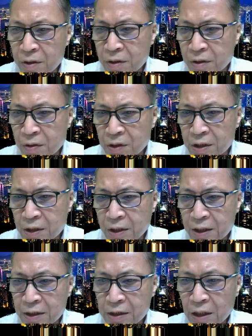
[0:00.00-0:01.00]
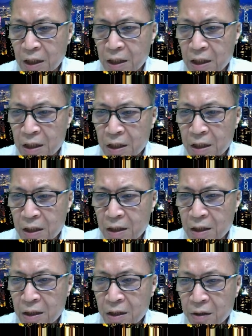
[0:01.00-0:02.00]
You see this
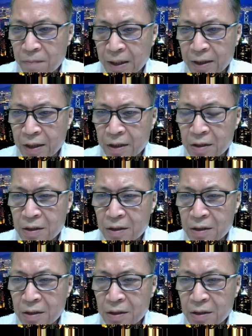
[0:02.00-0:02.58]
the making